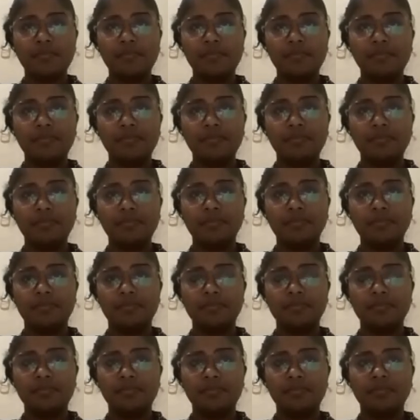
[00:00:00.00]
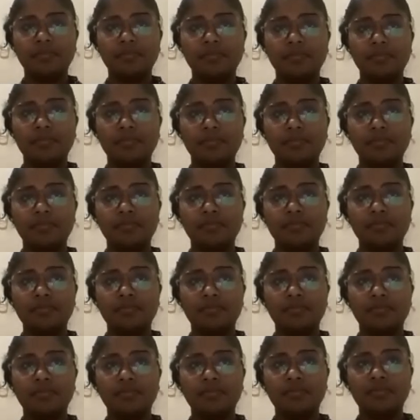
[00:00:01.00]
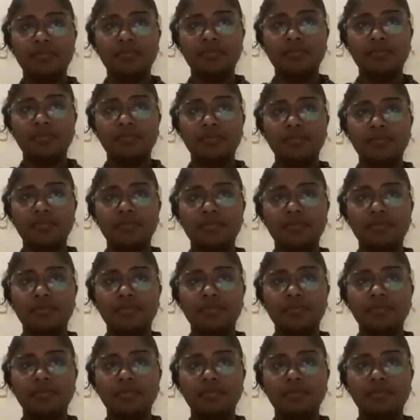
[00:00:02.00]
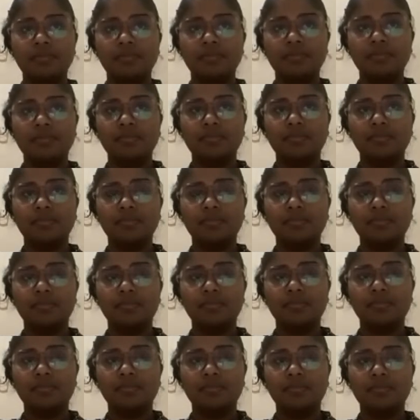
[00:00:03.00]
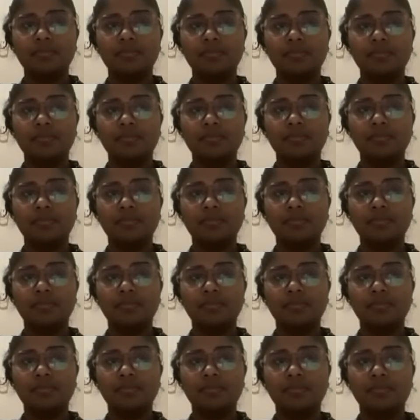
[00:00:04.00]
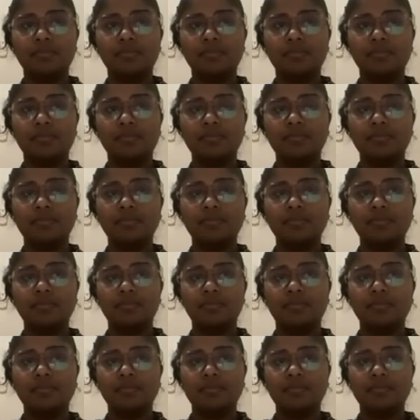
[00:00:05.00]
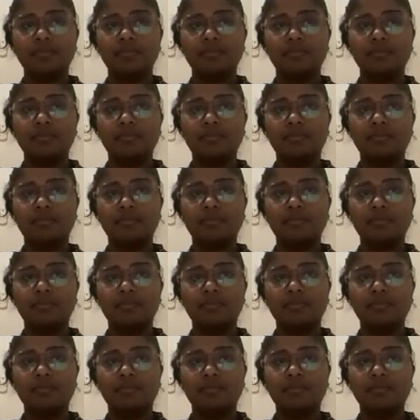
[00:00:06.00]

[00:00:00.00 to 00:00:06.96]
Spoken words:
This person isn't speaking.